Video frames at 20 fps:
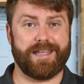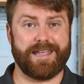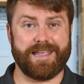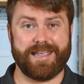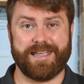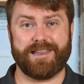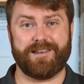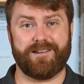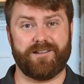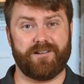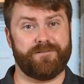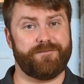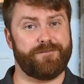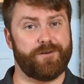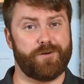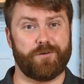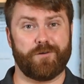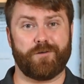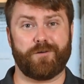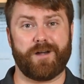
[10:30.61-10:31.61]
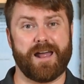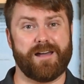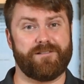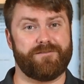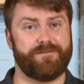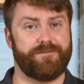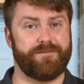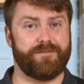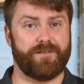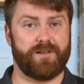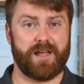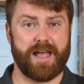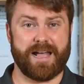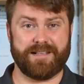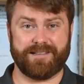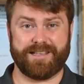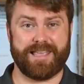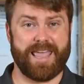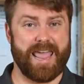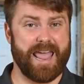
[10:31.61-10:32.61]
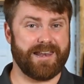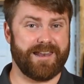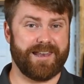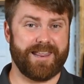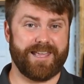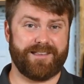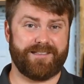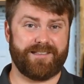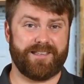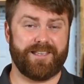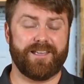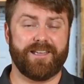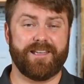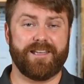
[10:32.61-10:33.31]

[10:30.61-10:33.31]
in a photograph as a candidate